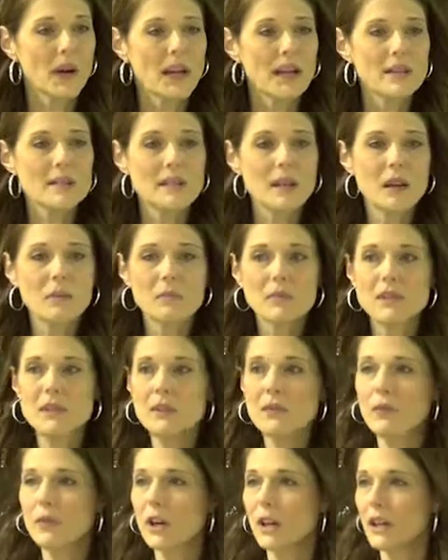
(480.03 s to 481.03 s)
raise up
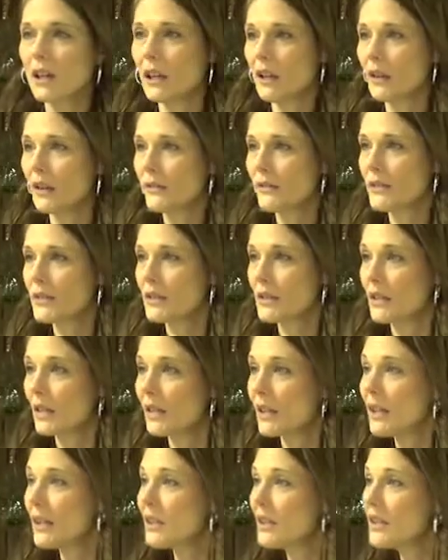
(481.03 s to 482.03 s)
different gifts
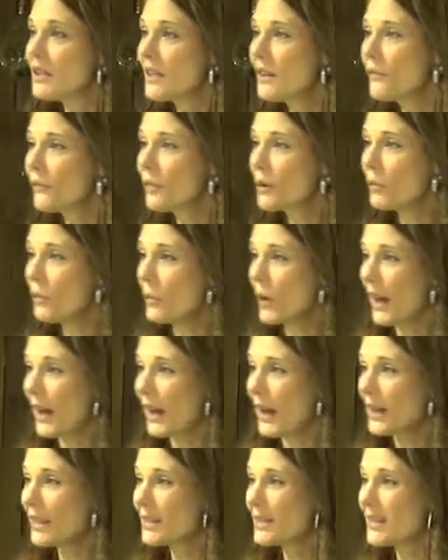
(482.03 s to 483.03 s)
in different
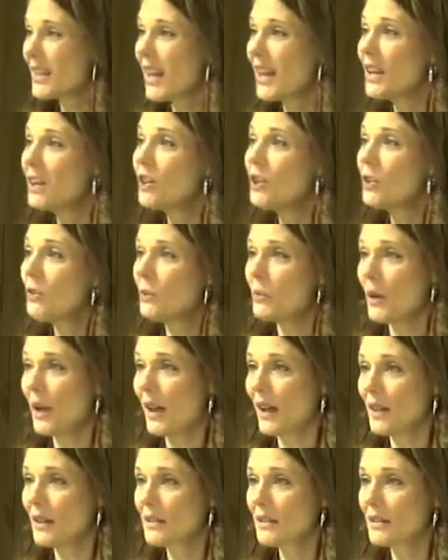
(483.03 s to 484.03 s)
ways and new
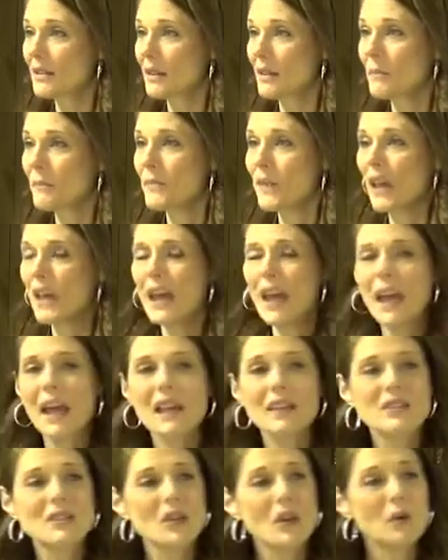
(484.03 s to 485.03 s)
ways.
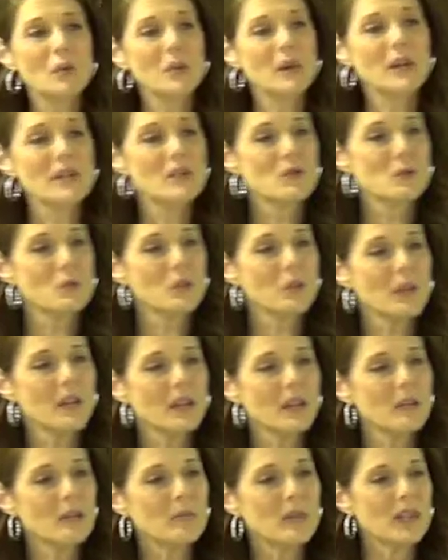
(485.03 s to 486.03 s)
And so what is
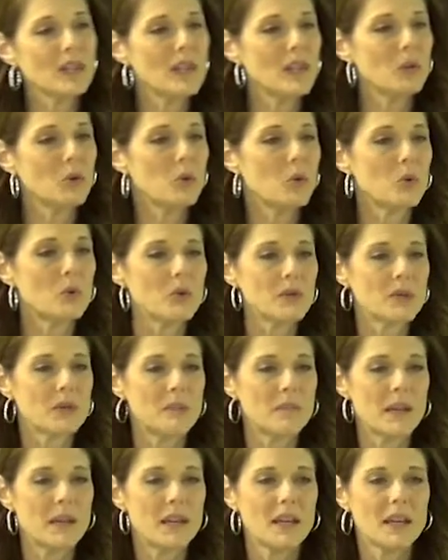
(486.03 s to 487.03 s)
really, really cool to
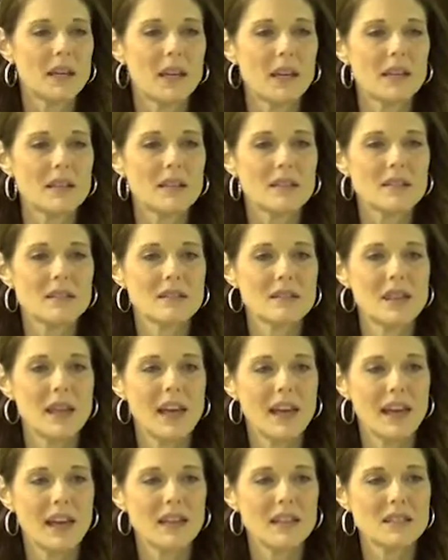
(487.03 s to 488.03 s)
me is
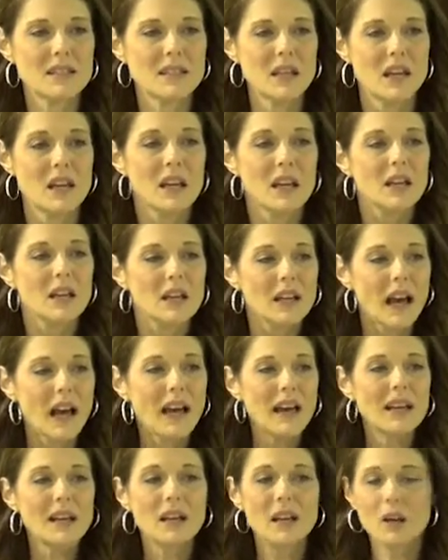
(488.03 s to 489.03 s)
that
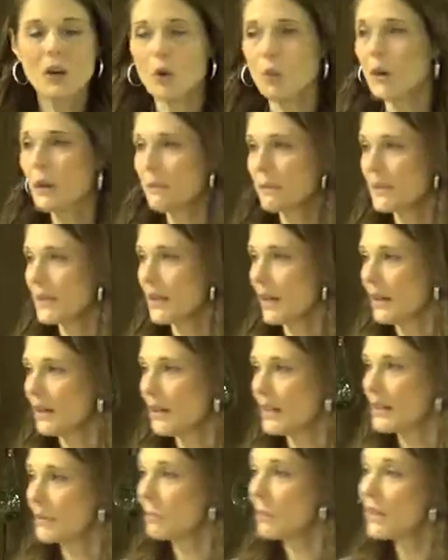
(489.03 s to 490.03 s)
God equips
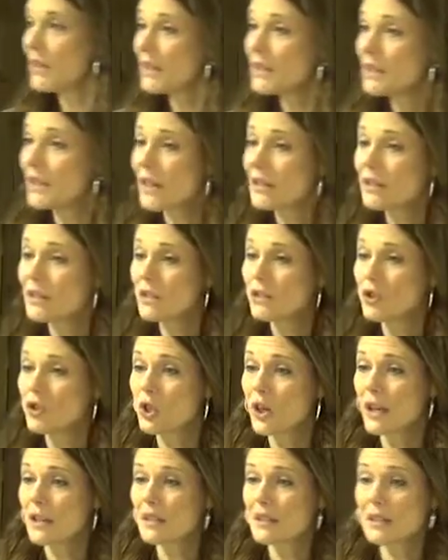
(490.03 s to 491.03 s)
us, but He doesn't
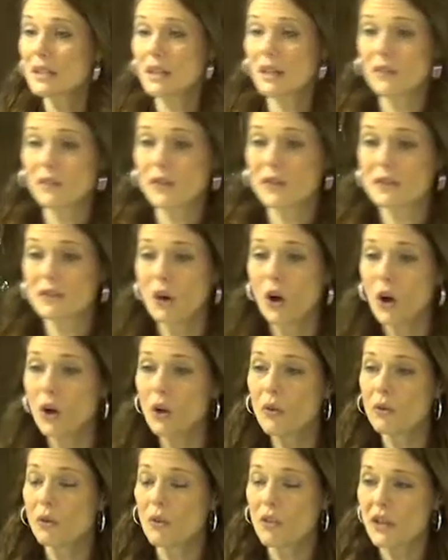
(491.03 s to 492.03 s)
just give us
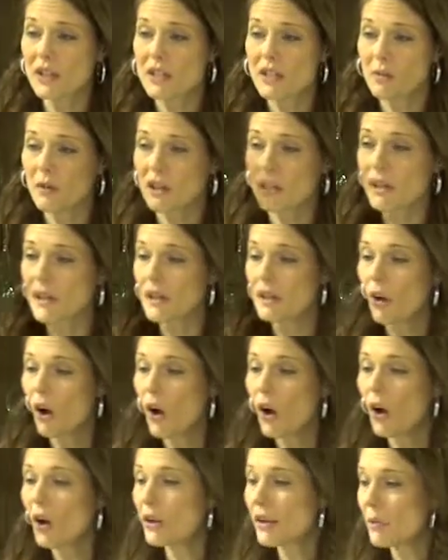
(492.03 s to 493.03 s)
all the things that we need
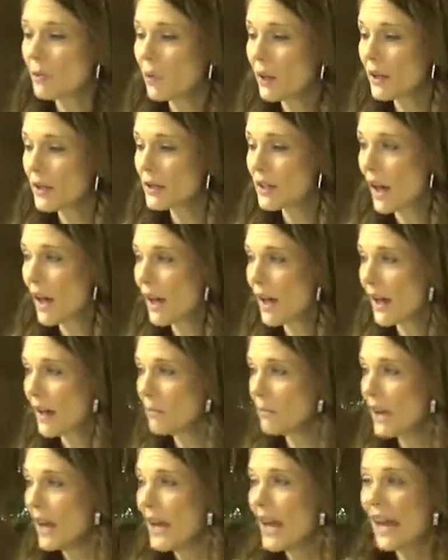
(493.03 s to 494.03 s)
all at one
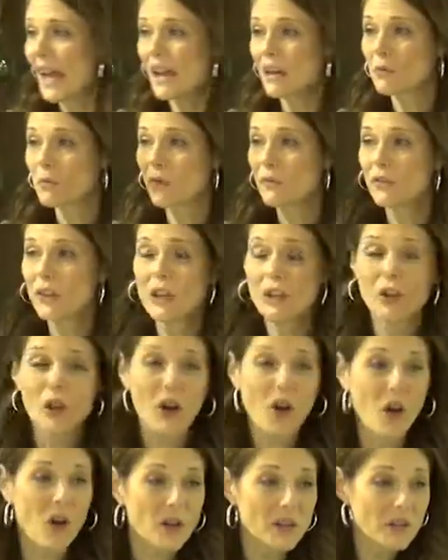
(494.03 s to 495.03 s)
time and reveal
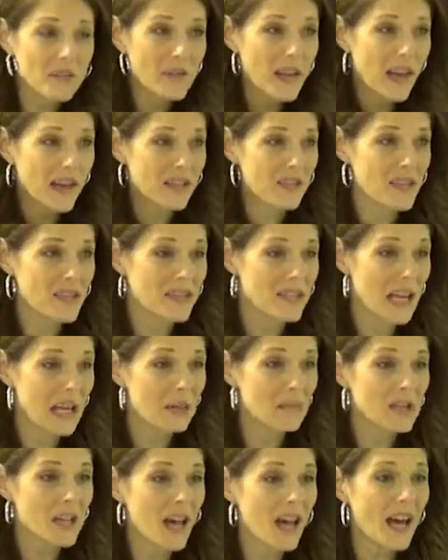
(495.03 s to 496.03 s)
all of that at the
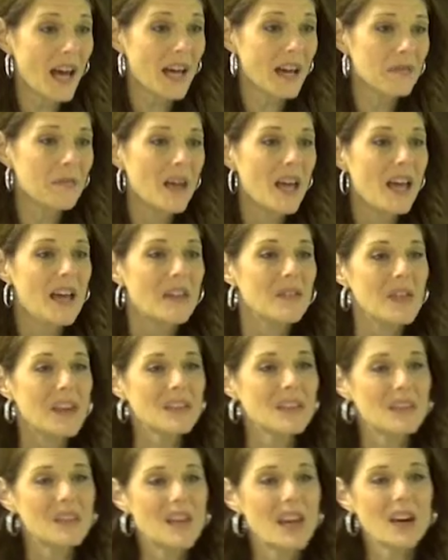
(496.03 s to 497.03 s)
same time,
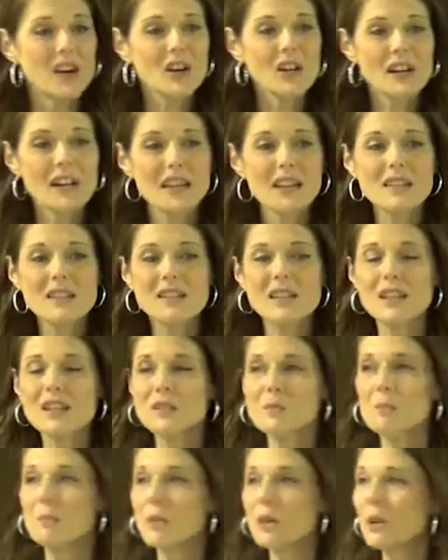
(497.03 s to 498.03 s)
that there is
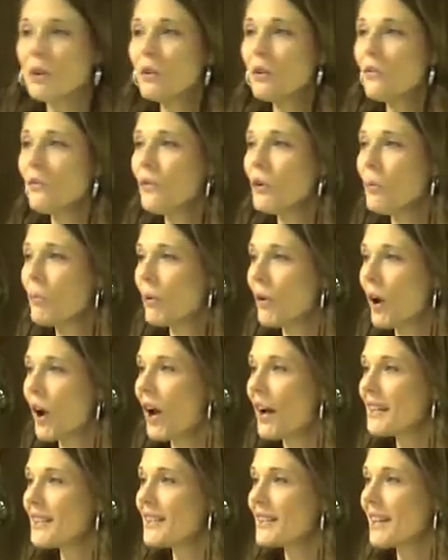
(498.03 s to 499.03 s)
this beautiful
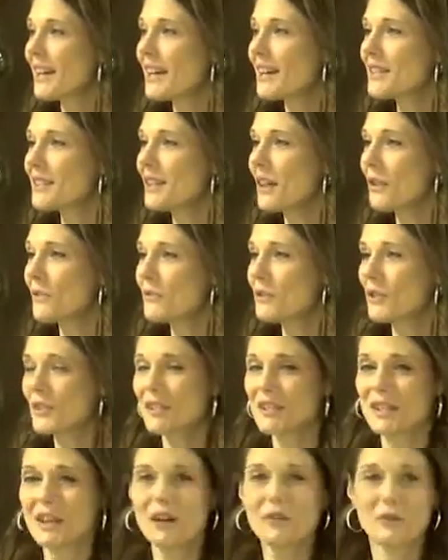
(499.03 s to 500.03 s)
process of
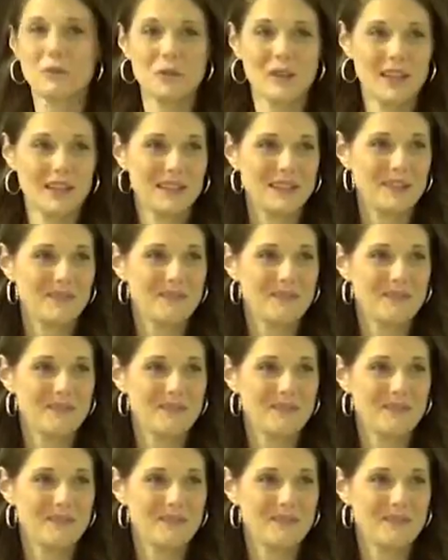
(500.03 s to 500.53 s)
discovering.